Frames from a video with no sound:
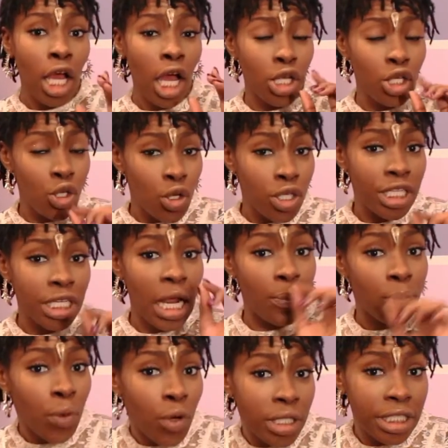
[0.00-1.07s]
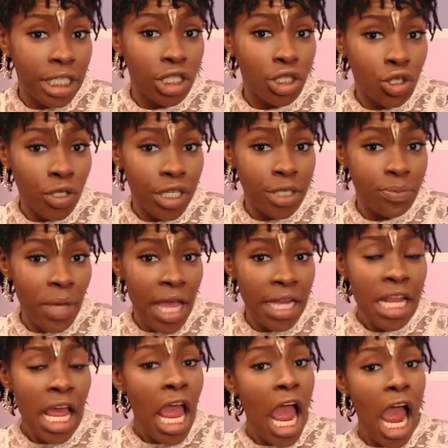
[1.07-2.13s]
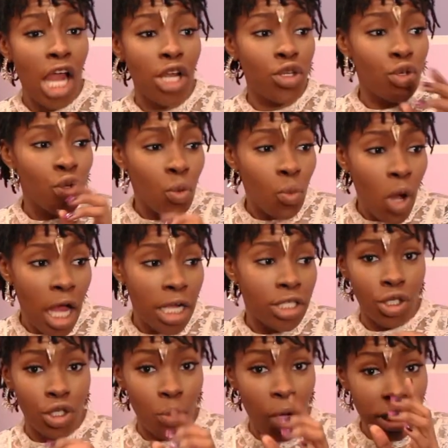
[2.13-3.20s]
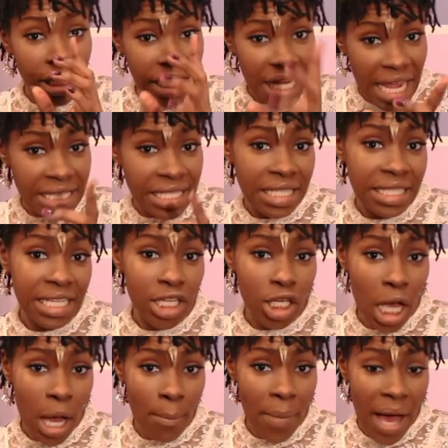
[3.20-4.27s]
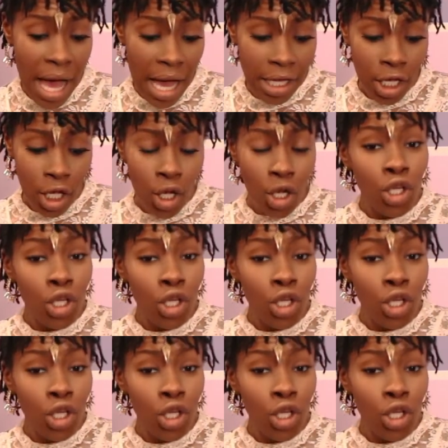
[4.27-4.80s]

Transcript: using a protein treatment and you want the density to come back,